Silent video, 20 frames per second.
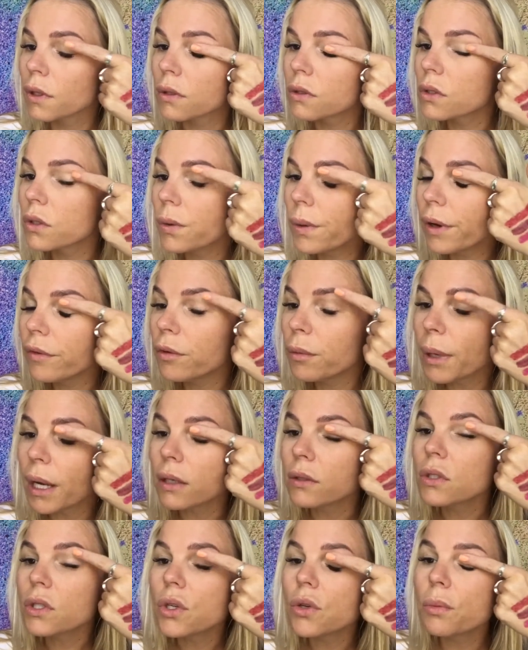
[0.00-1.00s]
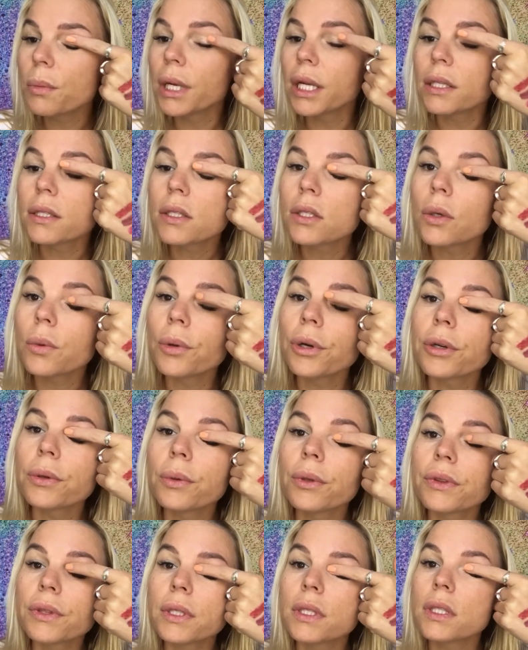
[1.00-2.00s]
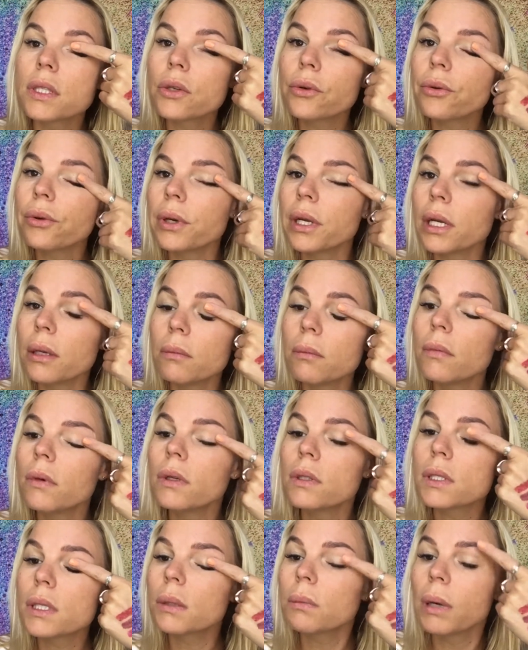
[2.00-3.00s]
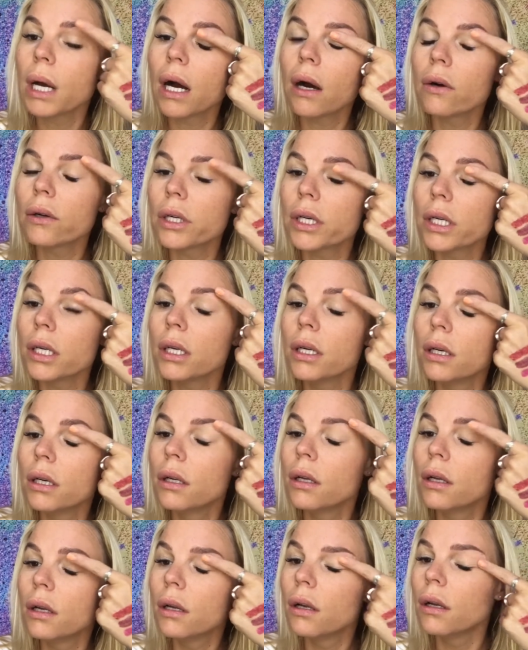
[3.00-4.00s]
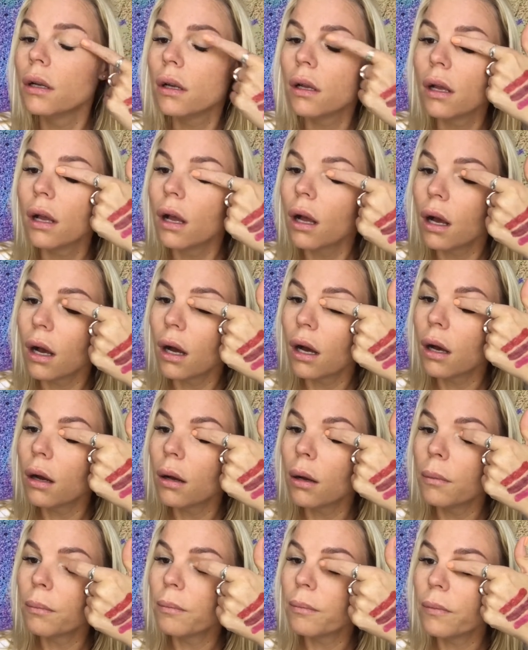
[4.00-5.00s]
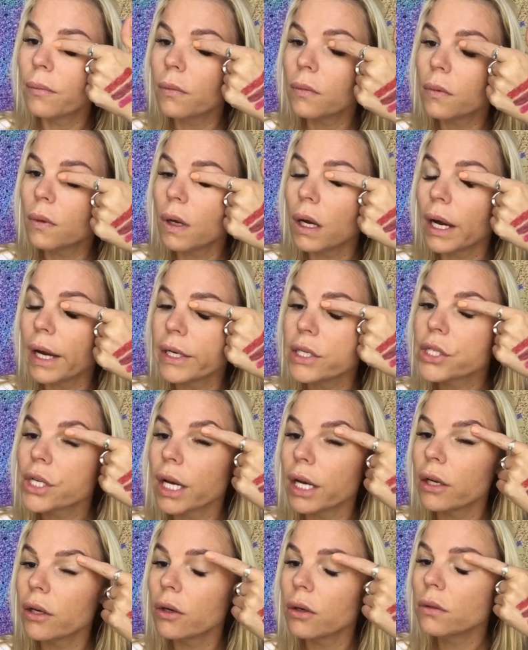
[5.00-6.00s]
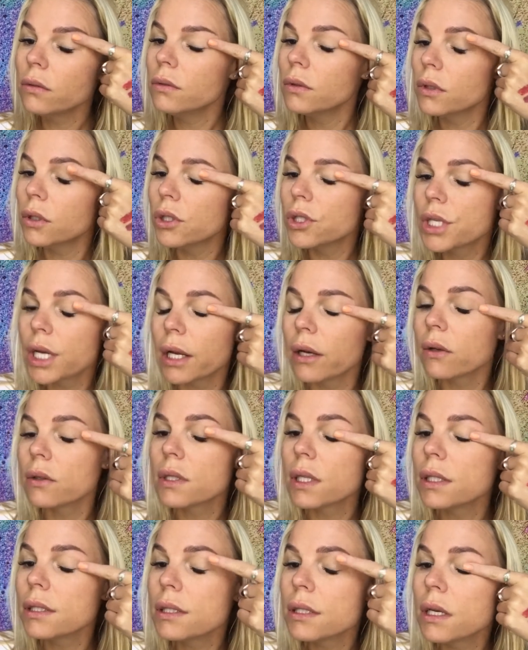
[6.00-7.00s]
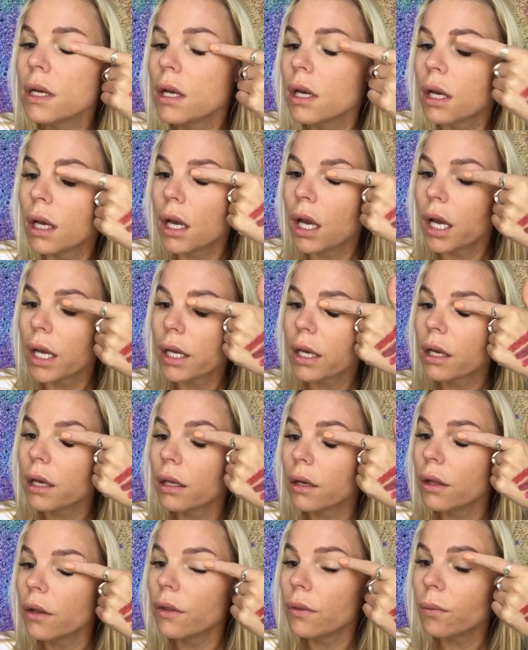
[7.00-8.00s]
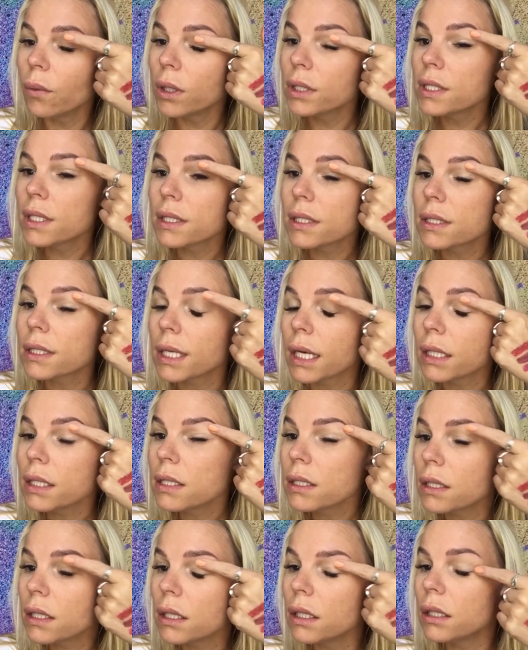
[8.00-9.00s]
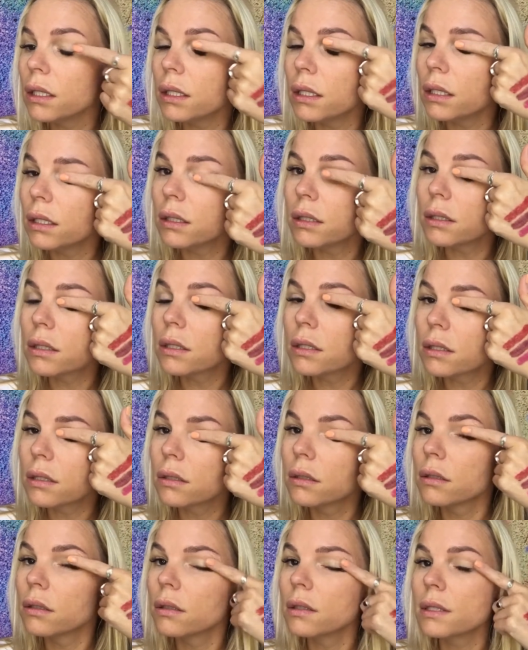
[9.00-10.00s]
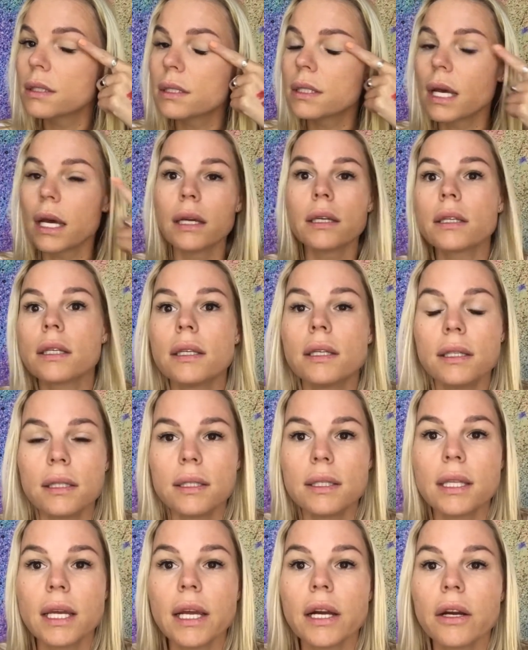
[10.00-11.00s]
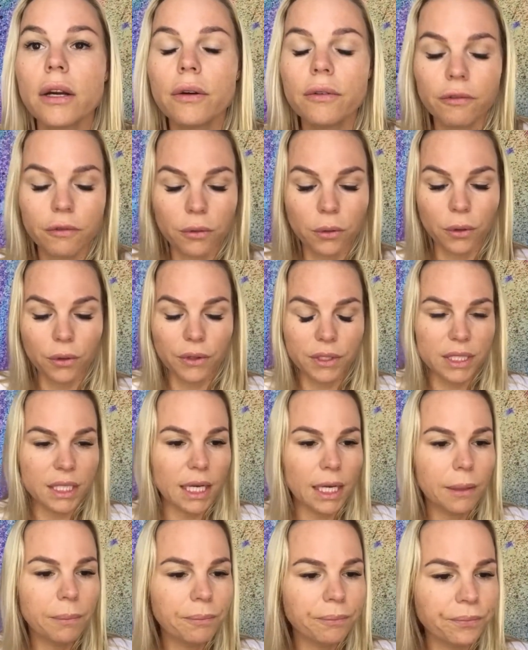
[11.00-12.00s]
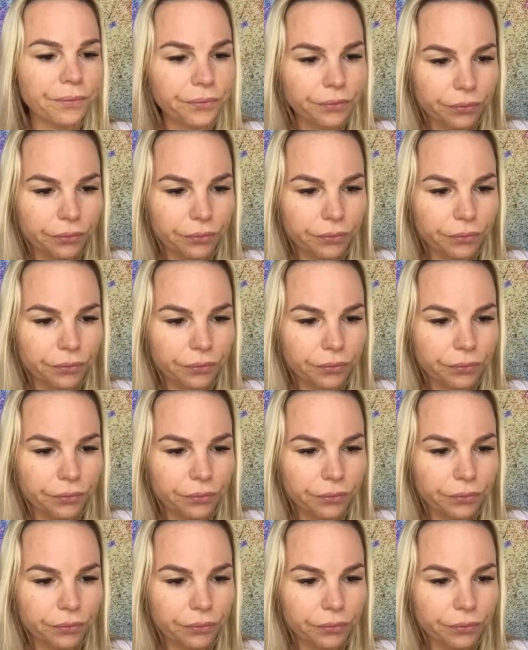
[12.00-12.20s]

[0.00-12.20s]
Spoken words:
So you have about 2 minutes to work with this cream to powder eyeshadow or ShadowSense, and once it sets, it is set. It is there for the day.